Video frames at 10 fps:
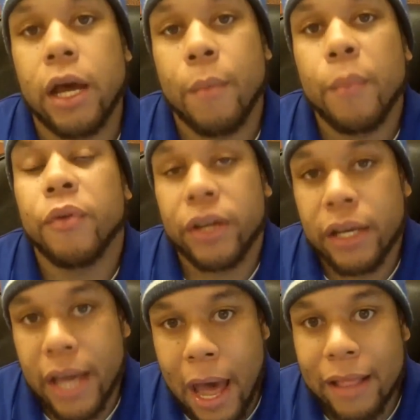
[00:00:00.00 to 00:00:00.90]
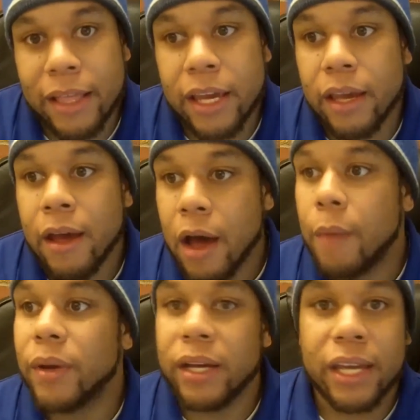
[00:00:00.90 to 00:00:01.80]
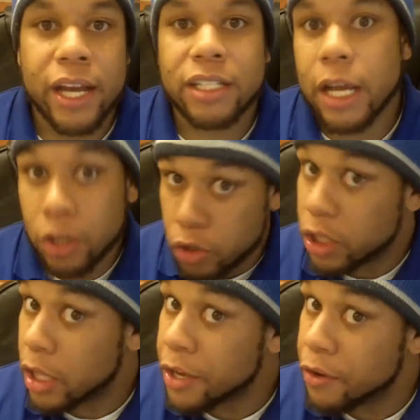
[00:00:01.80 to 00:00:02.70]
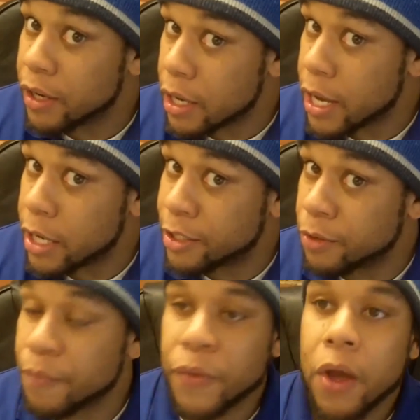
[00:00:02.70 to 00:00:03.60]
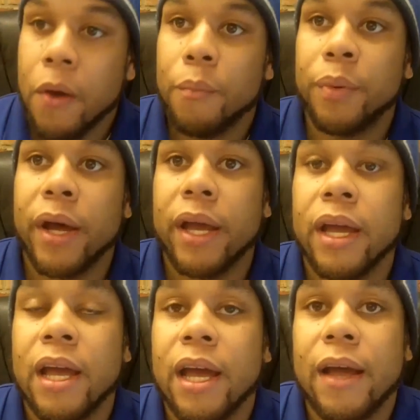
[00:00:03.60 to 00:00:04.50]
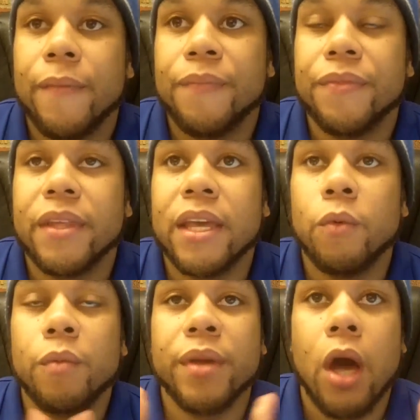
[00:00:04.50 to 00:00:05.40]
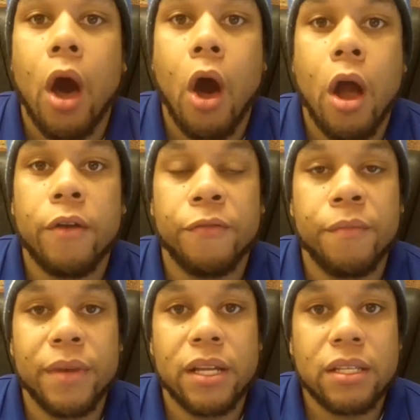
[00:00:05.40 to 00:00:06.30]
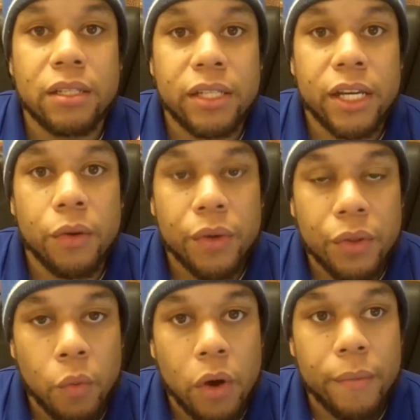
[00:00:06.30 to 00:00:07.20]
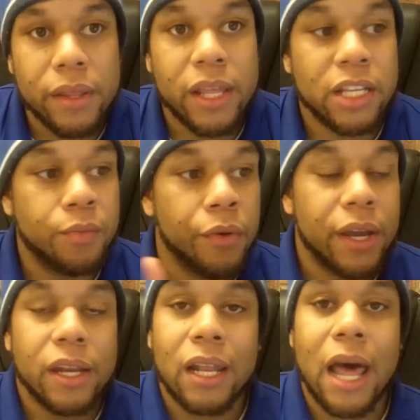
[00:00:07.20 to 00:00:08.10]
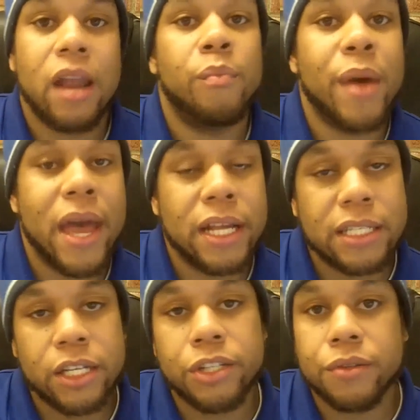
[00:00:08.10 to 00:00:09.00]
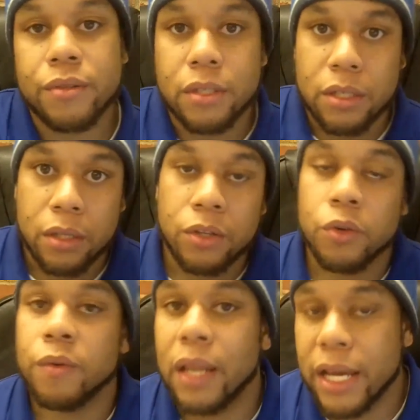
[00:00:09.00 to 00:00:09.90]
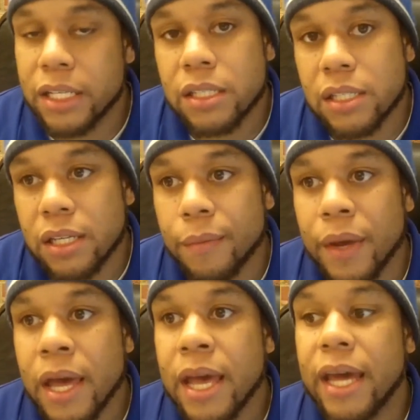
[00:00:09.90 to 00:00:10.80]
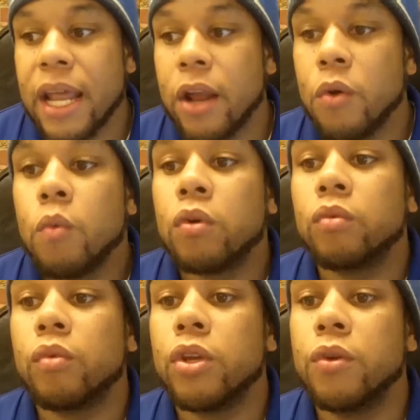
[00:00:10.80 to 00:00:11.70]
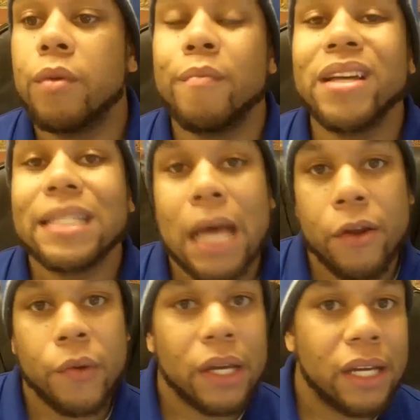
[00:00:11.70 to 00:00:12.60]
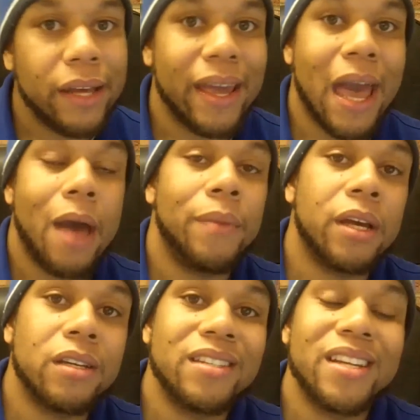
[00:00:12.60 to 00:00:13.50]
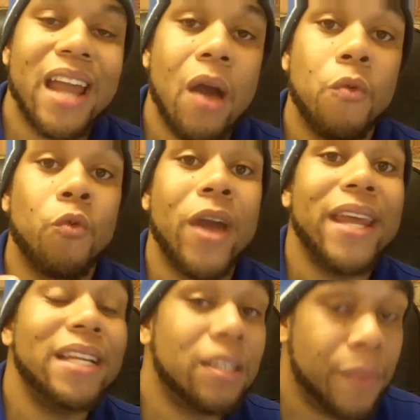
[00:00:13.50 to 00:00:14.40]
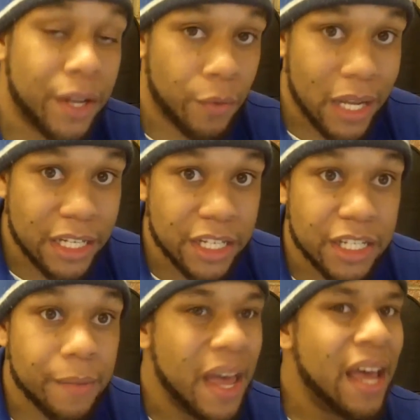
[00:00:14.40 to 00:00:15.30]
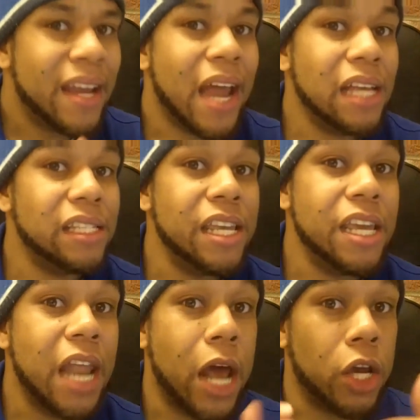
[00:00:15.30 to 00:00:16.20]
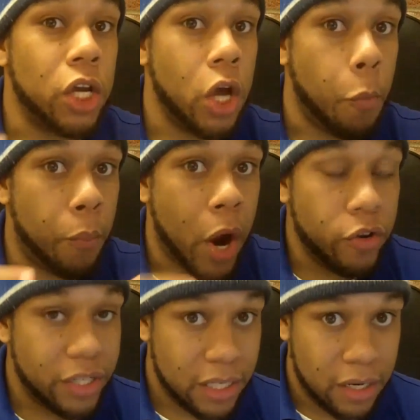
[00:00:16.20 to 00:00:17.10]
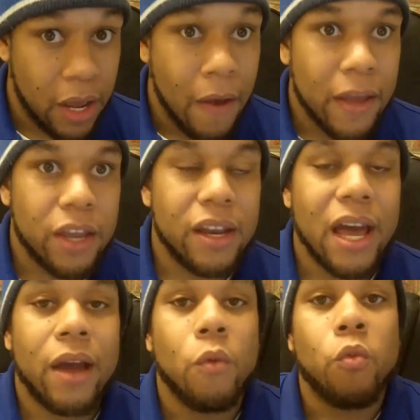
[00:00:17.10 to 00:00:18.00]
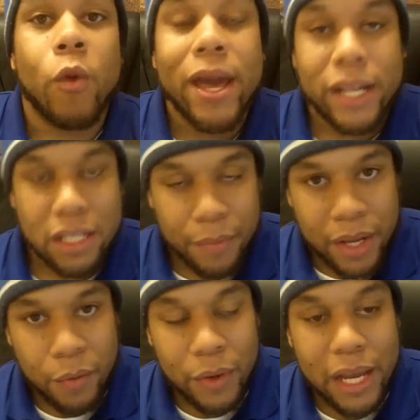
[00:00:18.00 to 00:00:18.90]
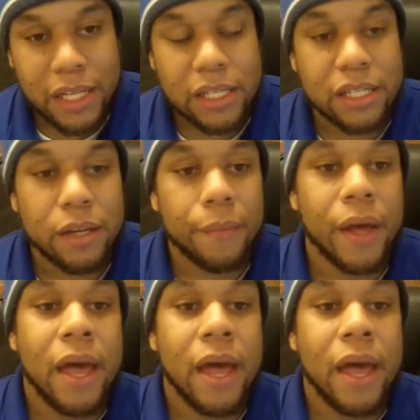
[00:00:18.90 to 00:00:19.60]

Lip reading: I'm a pretty good guy. I think I'm a good catch, like you should think you're a good catch too. But it would be hard for me to deal with a woman that's bringing a lot of past issues into the new relationship. And I don't want you to miss out on a good guy because you're not ready to be in a relationship. Not saying you're not a good person. You're not ready to be in a relationship.